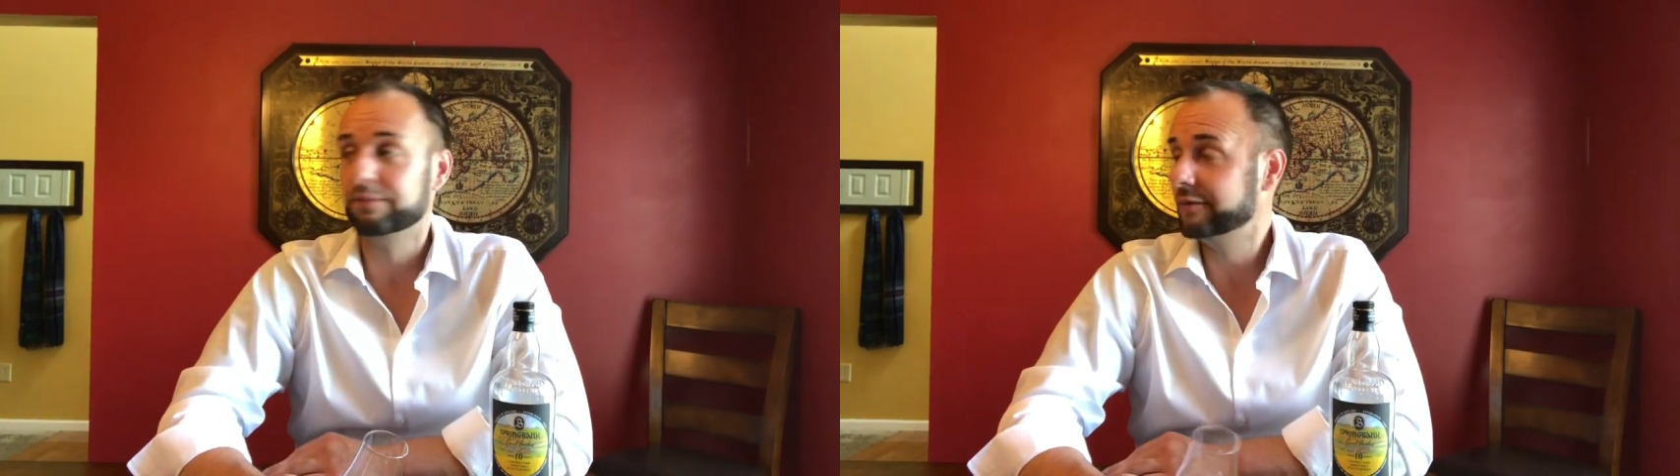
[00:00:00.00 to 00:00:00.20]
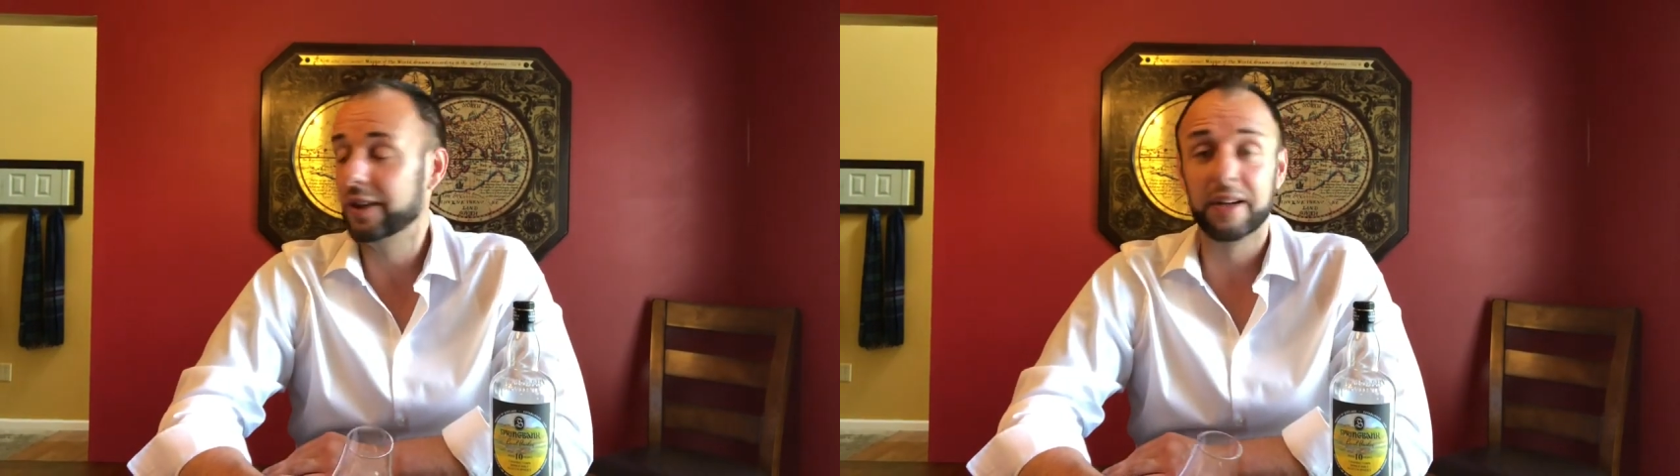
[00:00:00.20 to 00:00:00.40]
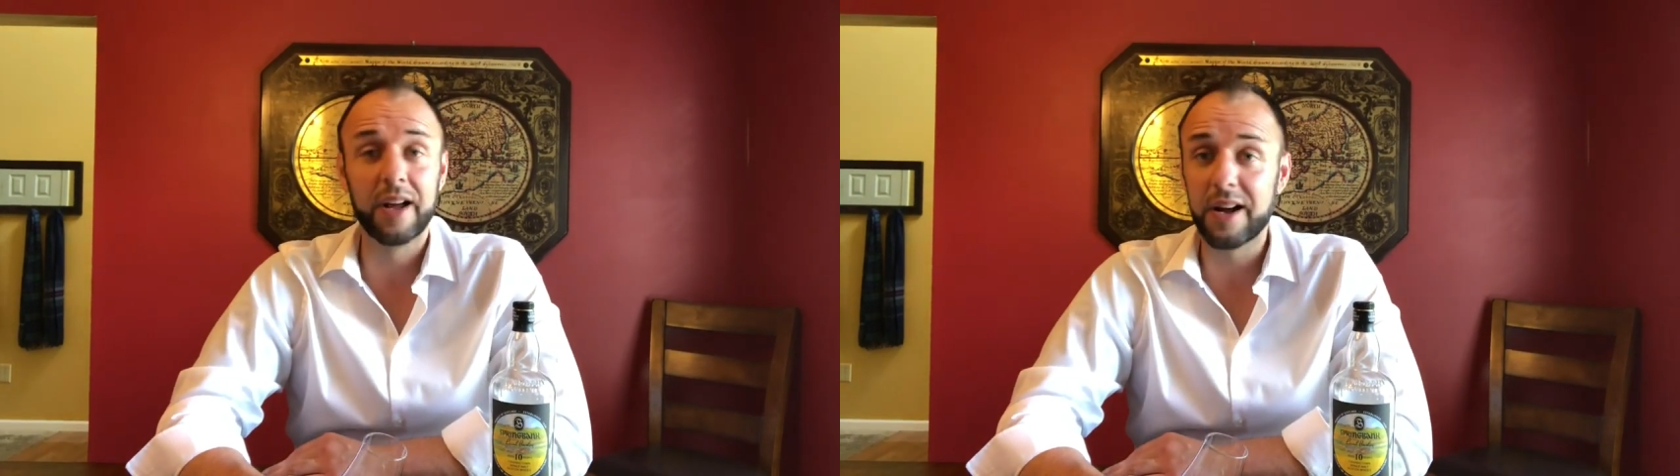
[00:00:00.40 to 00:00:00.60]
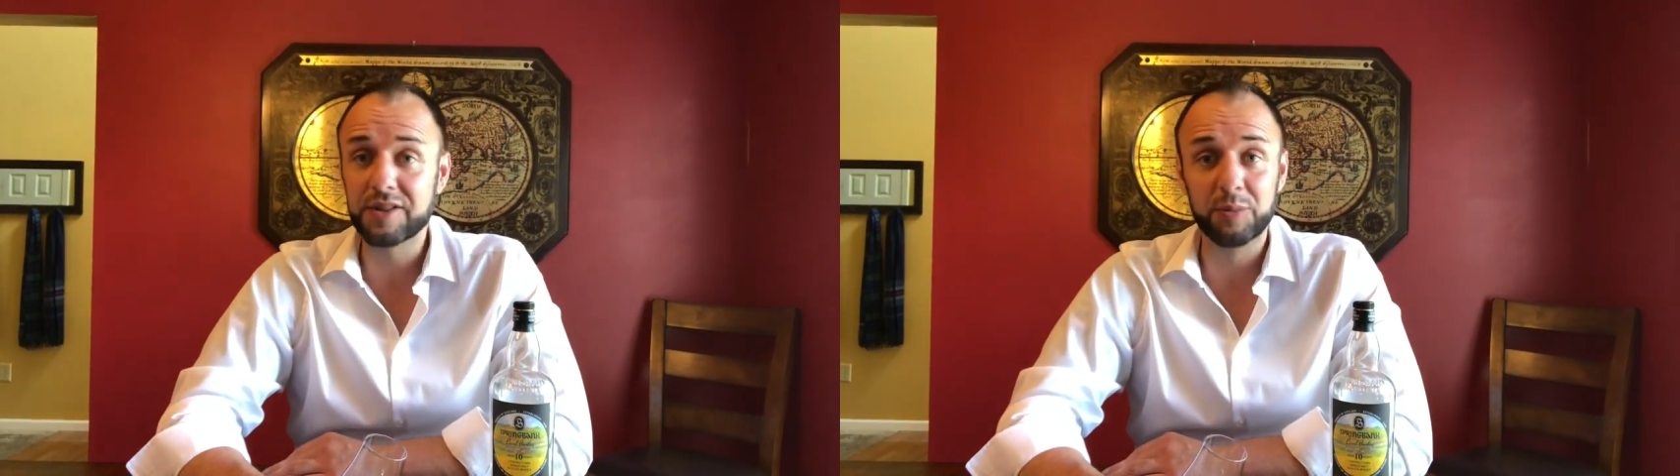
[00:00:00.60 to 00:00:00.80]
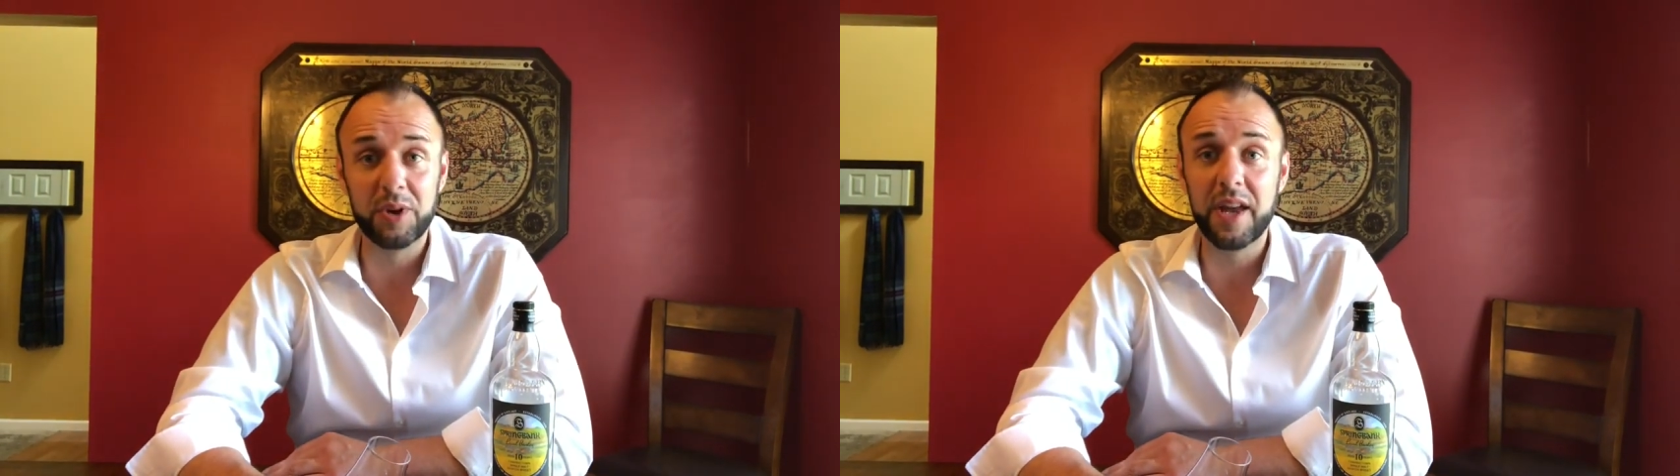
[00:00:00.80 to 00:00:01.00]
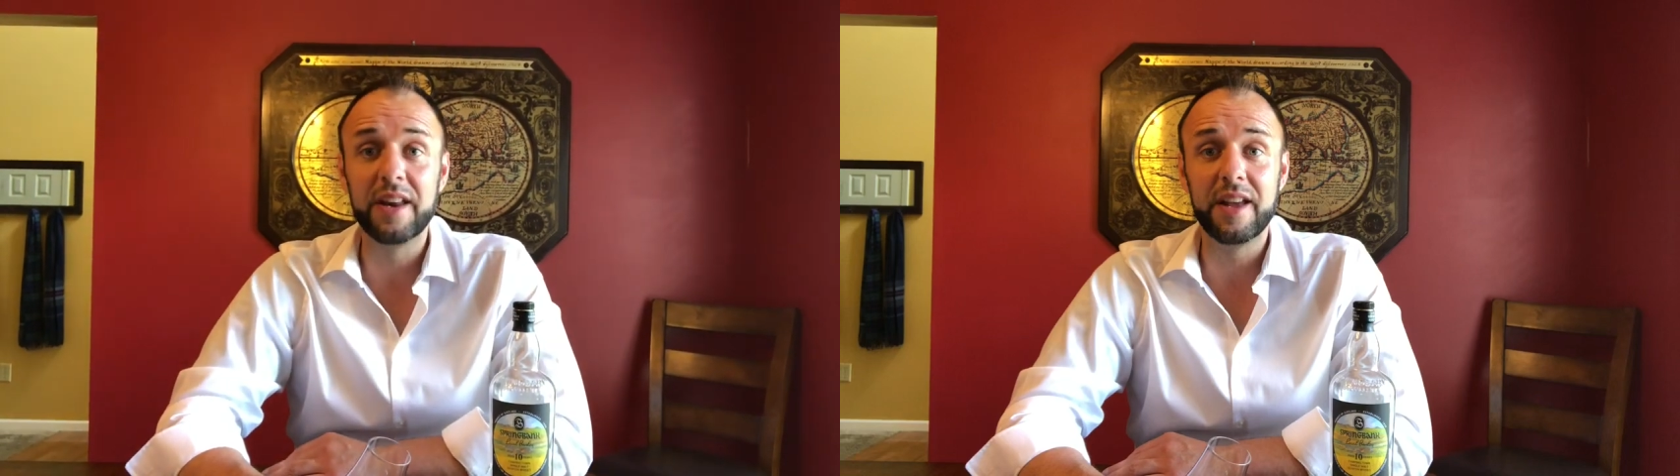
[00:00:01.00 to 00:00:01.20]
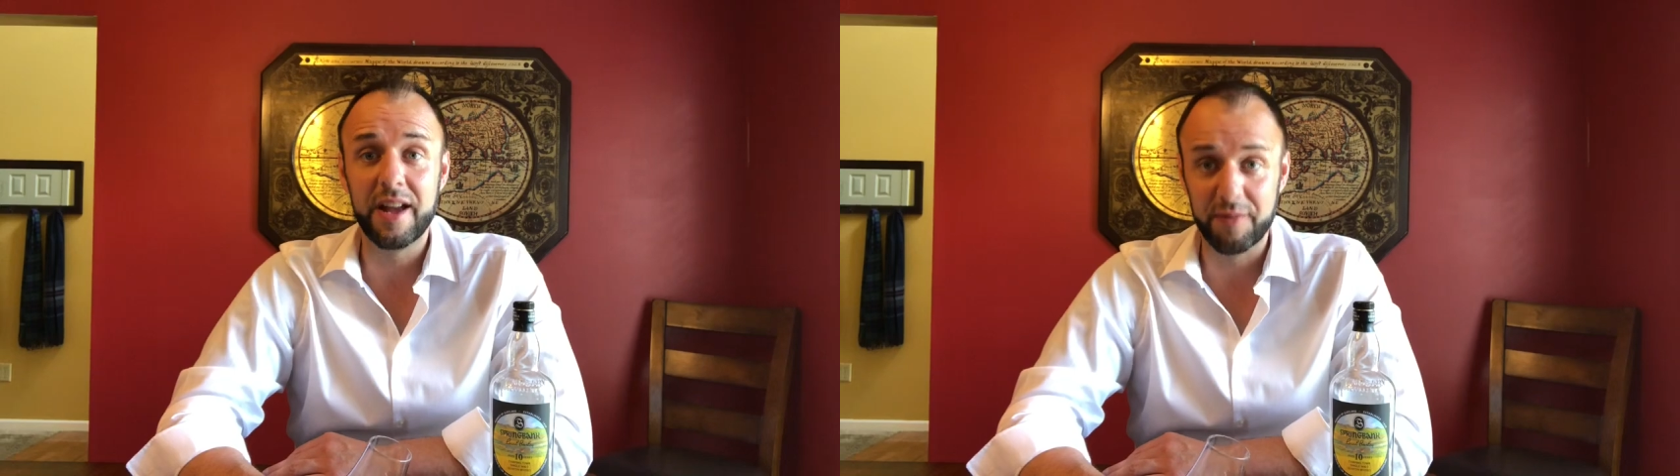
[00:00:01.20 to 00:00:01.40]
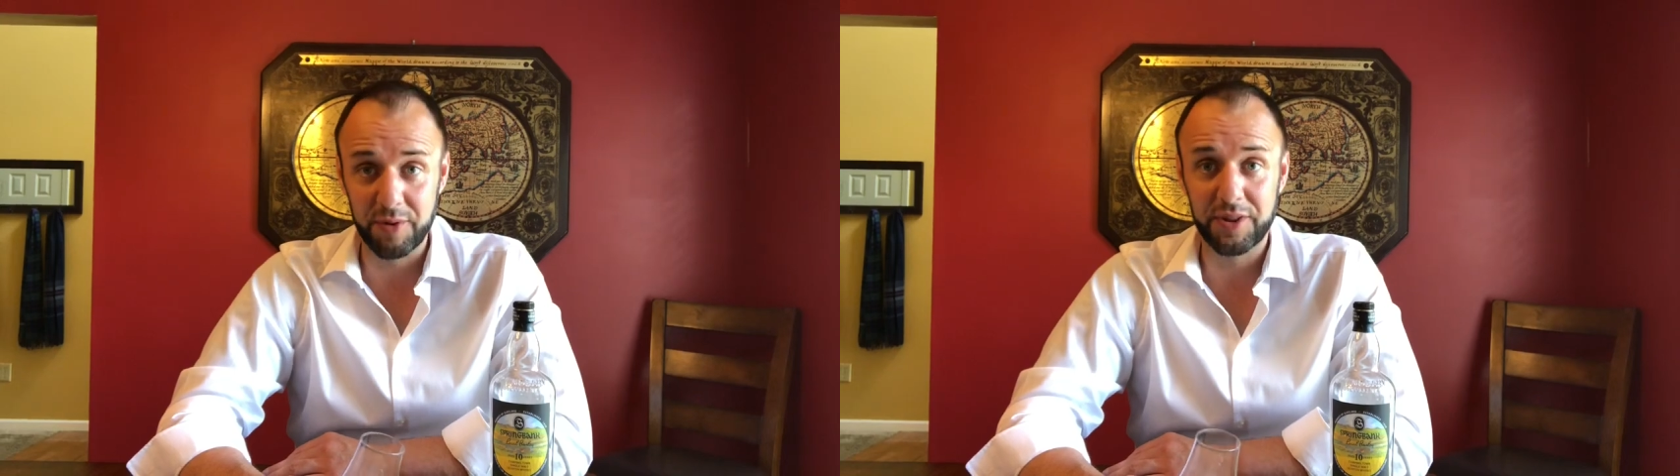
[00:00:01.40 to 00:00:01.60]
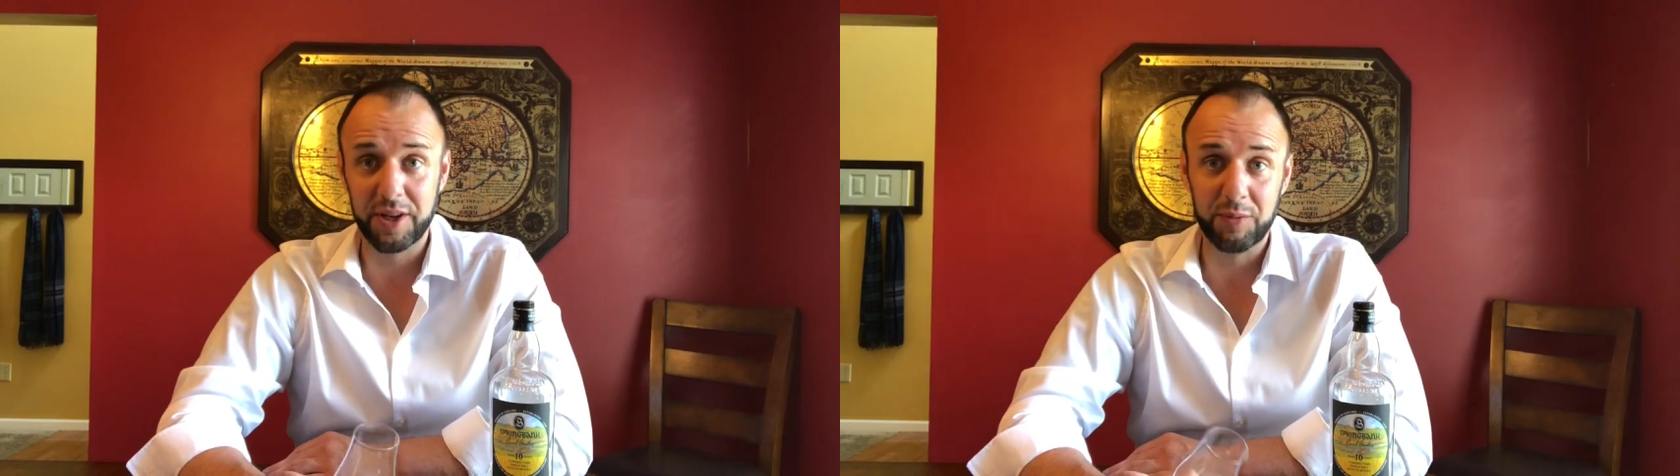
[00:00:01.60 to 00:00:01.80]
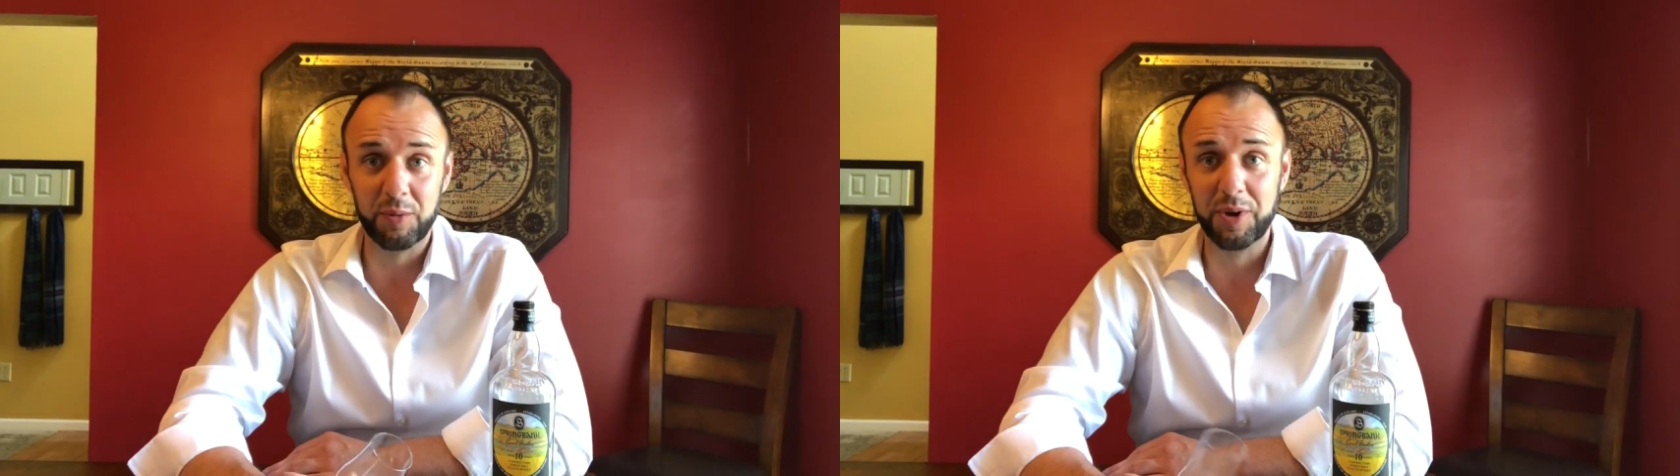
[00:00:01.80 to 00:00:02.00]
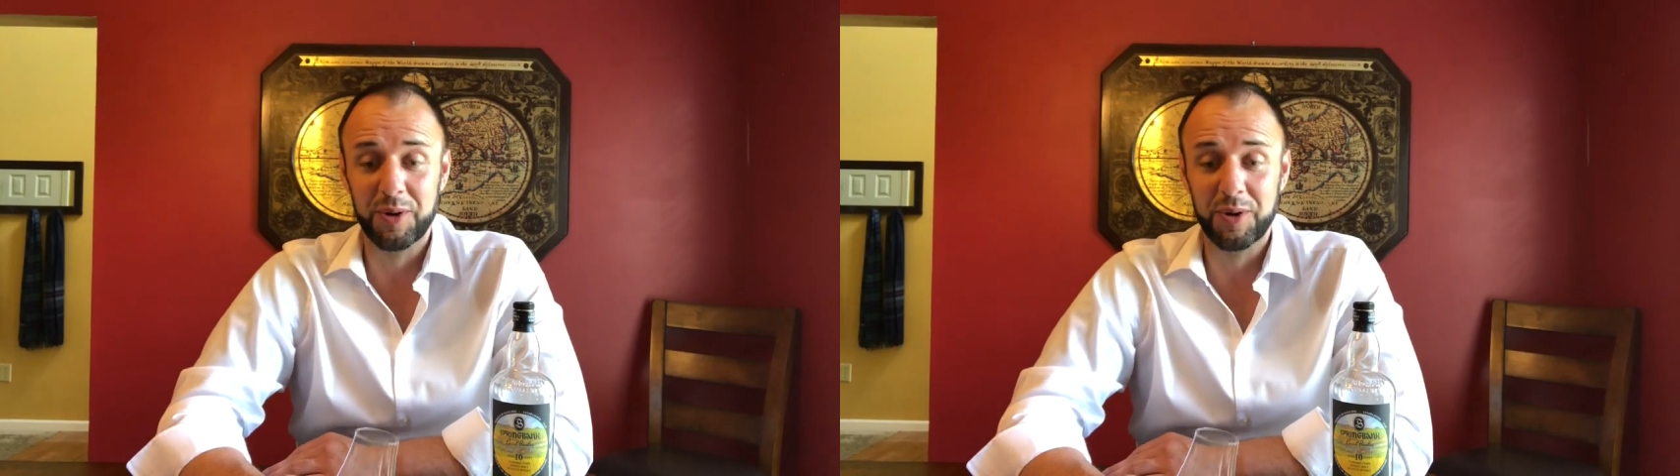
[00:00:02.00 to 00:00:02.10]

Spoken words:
young guys and we ate everything when we